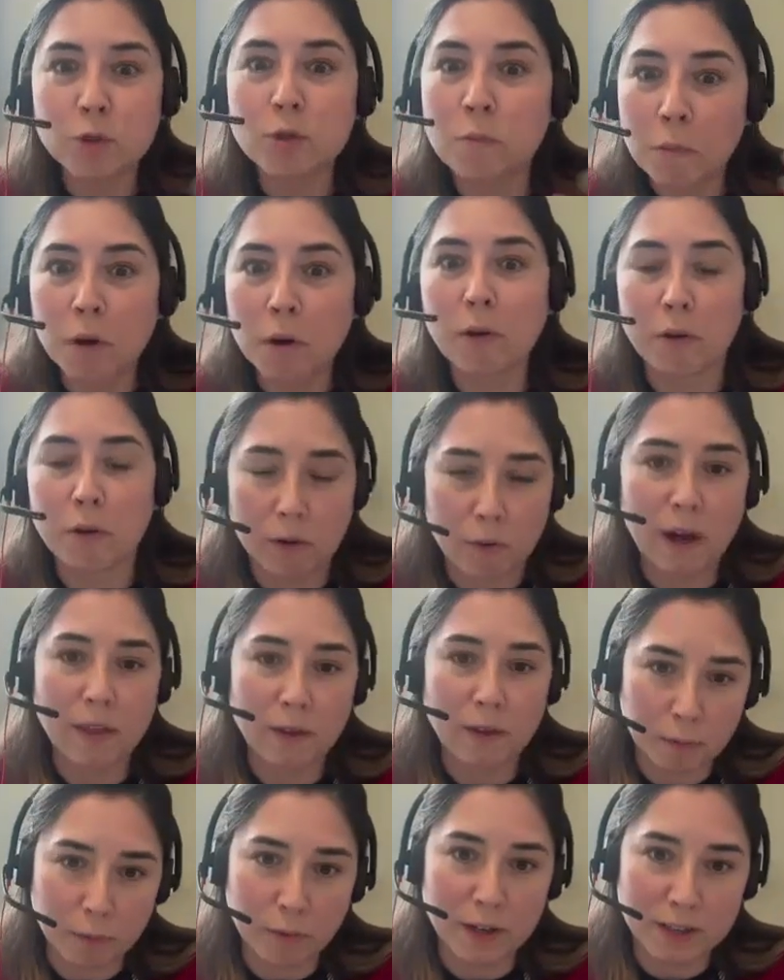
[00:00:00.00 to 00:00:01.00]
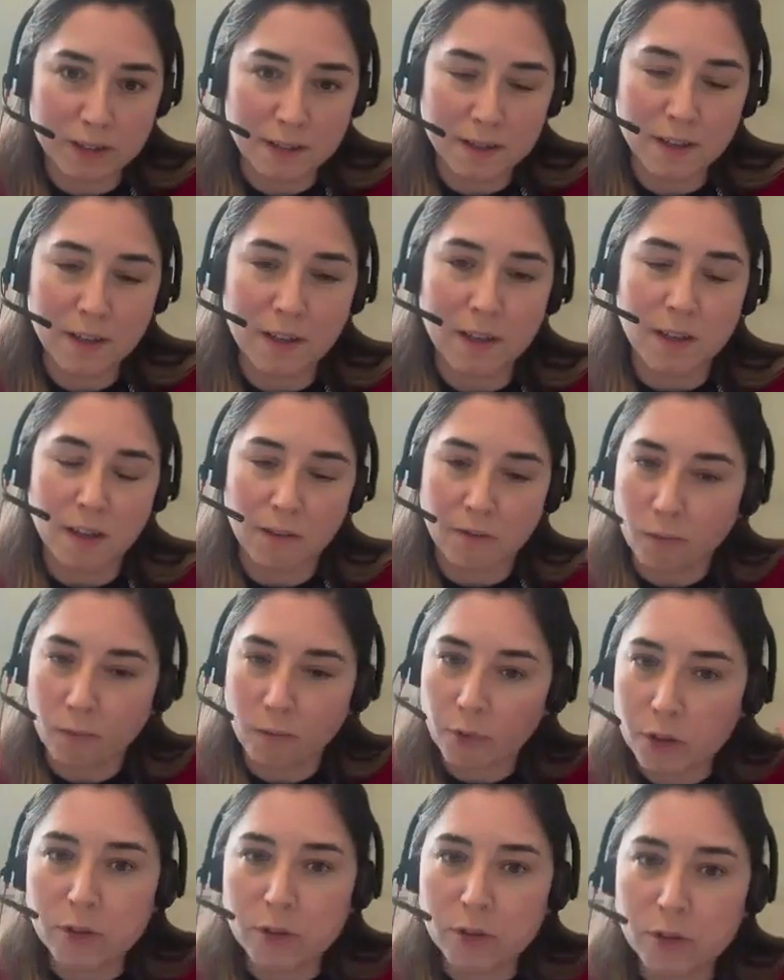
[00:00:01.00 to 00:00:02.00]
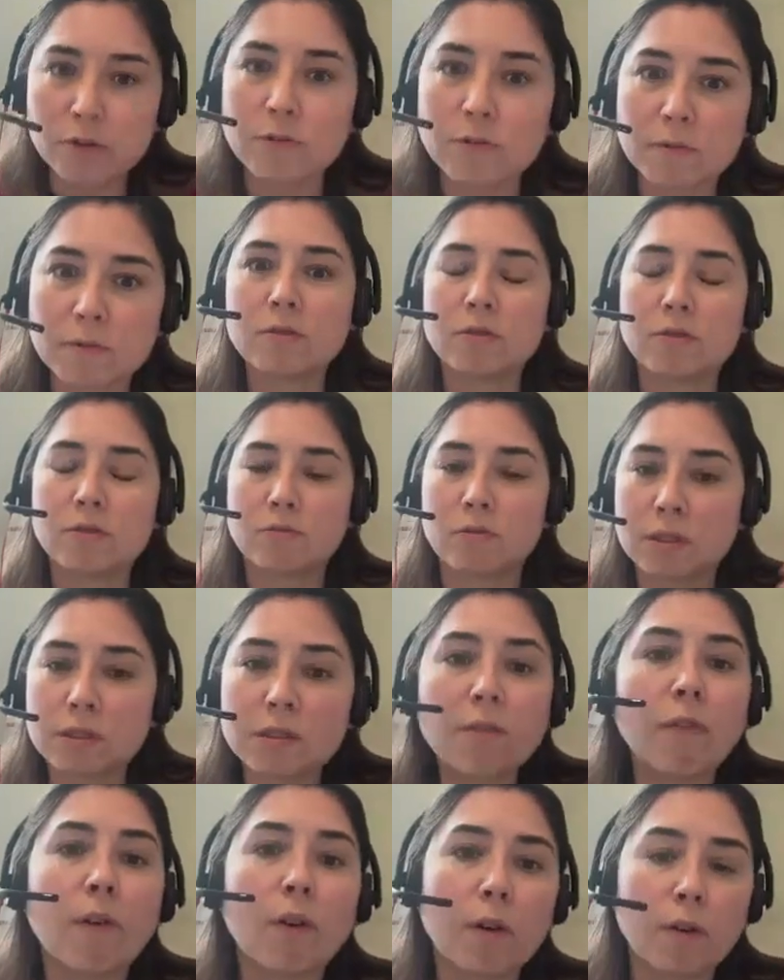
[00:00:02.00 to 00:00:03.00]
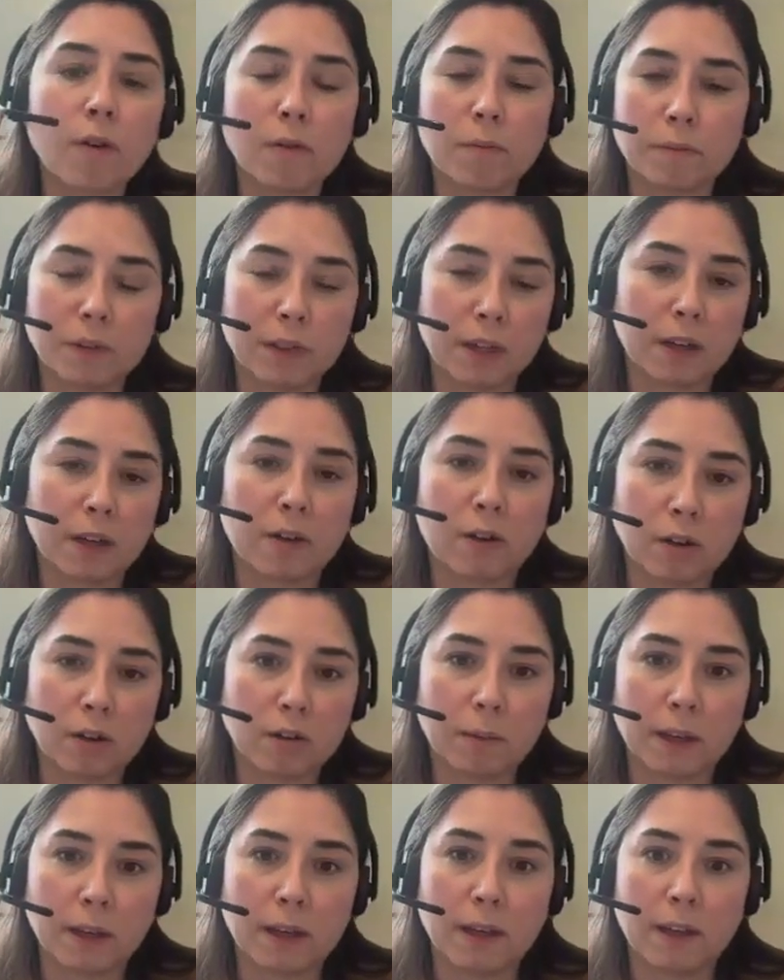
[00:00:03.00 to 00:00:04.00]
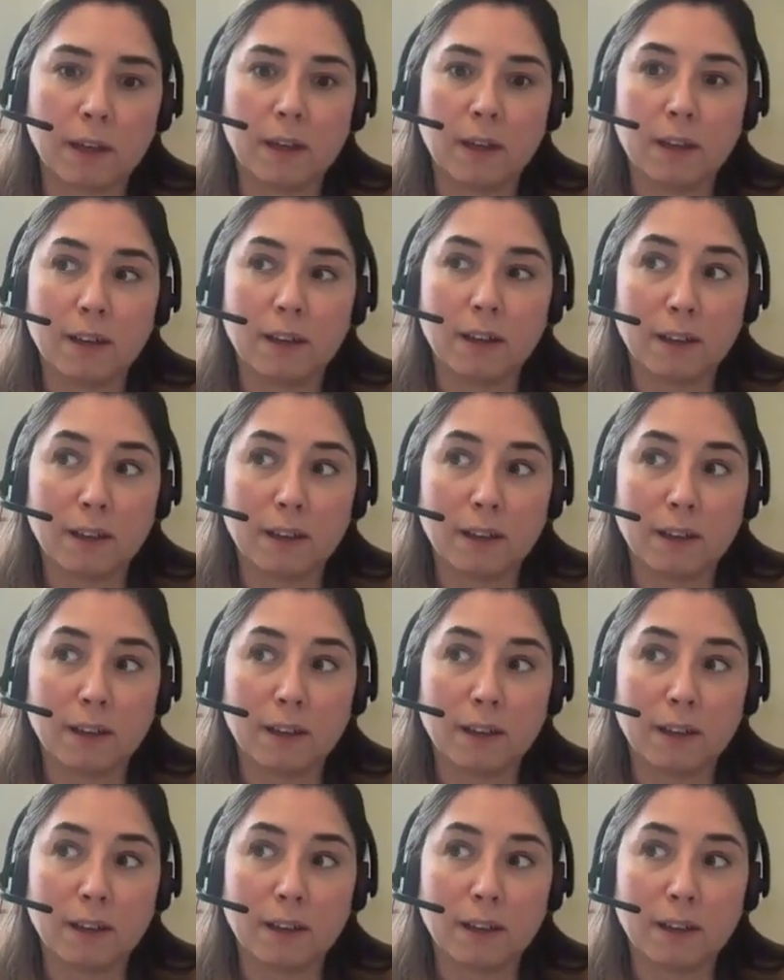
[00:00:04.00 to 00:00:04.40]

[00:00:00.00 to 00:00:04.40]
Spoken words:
tomorrow otherwise if we don't transform the economy